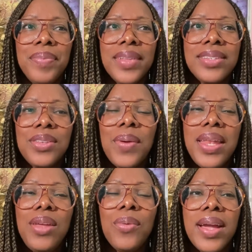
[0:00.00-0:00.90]
So
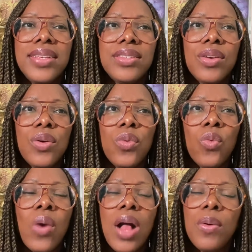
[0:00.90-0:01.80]
anyway, so
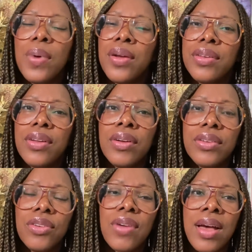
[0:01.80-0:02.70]
while we're on the
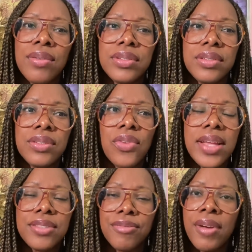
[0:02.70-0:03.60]
underground
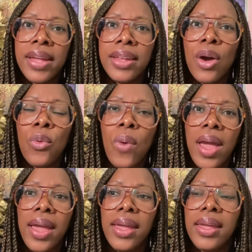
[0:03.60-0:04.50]
trying to find our
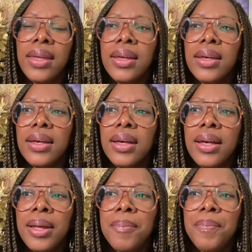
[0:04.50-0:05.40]
way,
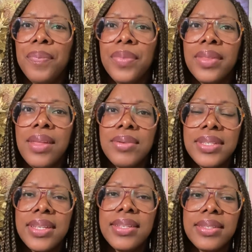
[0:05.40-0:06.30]
there
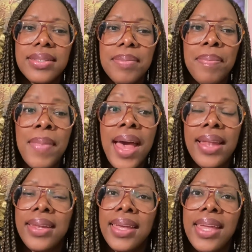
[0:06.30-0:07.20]
was this
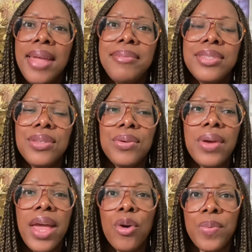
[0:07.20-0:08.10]
man that came to
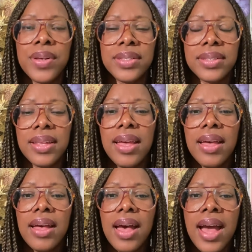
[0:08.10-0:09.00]
help us.
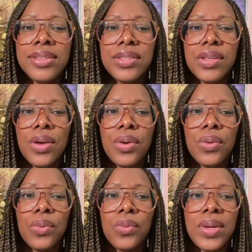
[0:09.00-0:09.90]
And
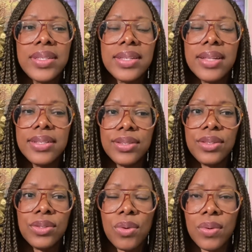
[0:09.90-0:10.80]
so we started to
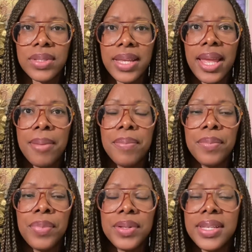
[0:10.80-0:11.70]
talk to him,
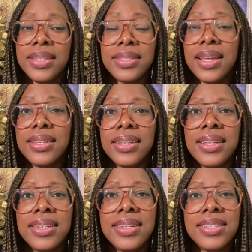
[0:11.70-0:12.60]
but he said
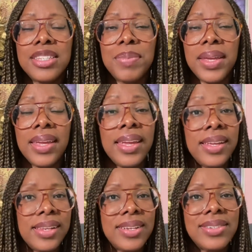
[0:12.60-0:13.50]
he didn't speak
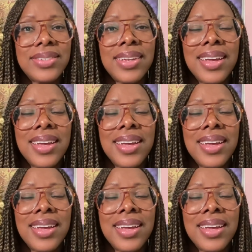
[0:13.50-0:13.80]
English,